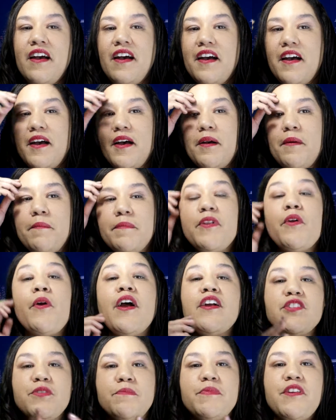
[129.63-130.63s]
There
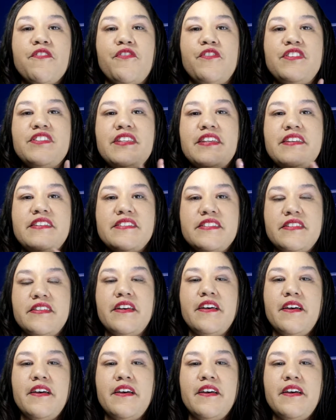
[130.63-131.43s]
are some differences.